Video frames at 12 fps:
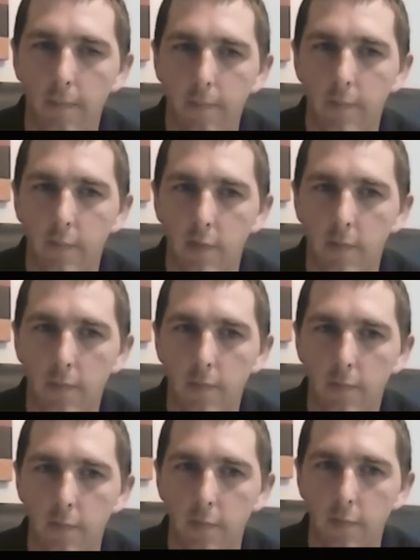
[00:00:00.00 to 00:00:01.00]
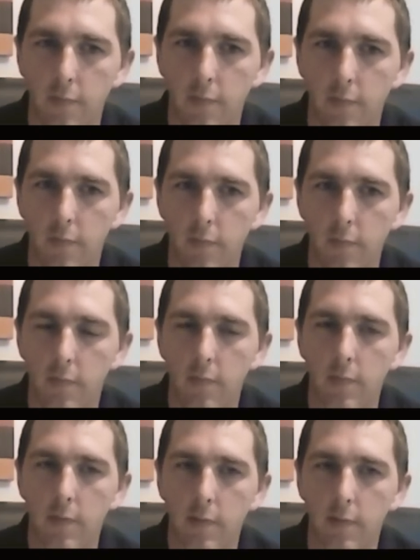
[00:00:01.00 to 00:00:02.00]

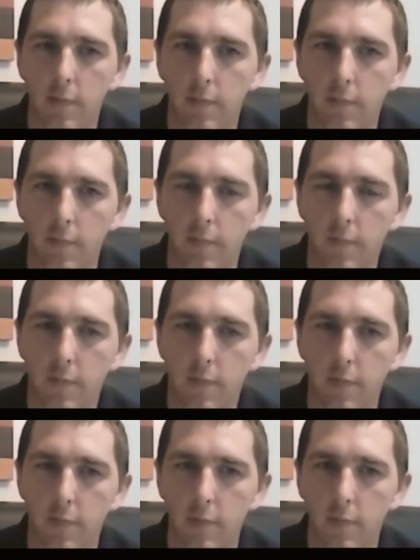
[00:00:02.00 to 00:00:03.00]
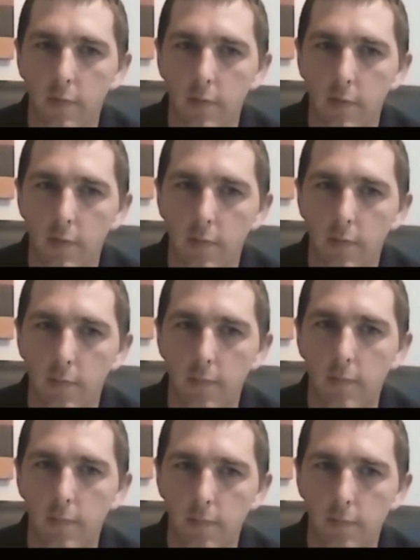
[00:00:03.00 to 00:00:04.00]

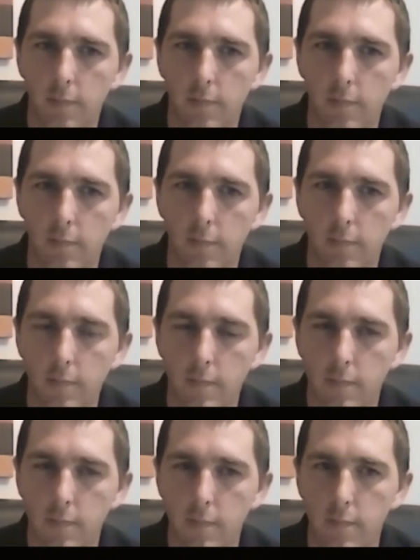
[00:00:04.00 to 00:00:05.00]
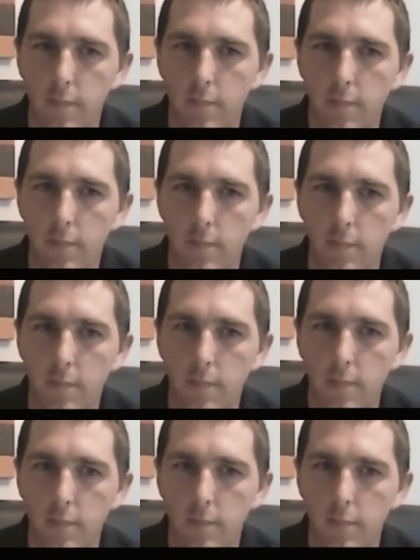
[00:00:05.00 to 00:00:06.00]

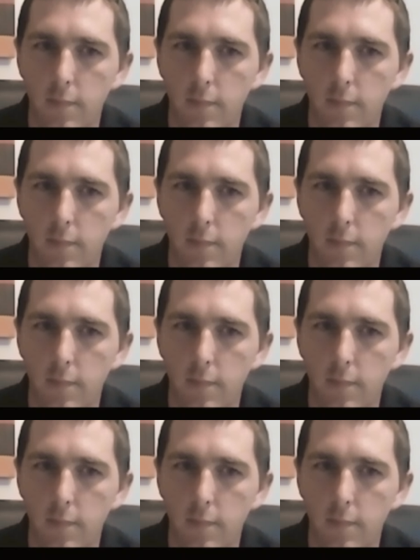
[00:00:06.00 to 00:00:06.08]
No words are spoken by the person on screen.